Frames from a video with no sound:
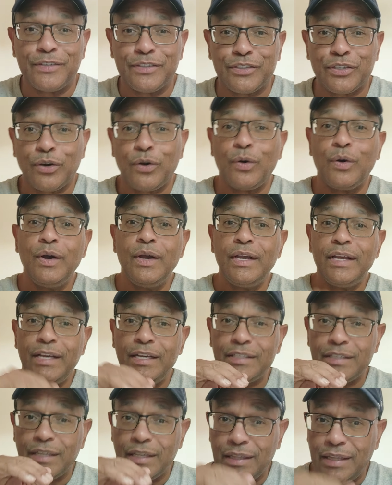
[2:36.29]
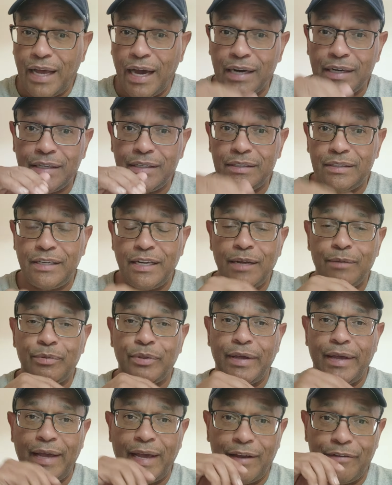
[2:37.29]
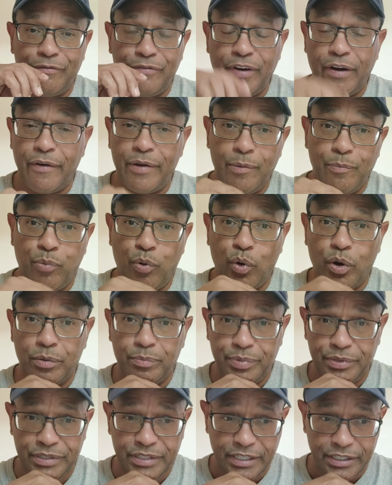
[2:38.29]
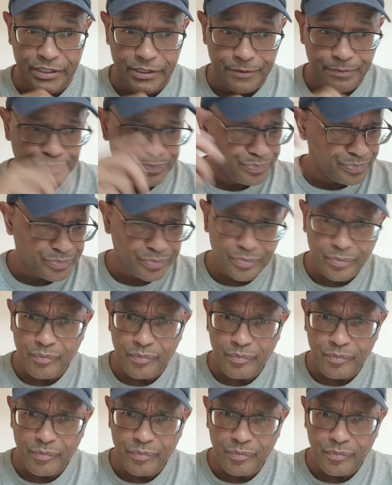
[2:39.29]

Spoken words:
So there's a lot of depth at very important position.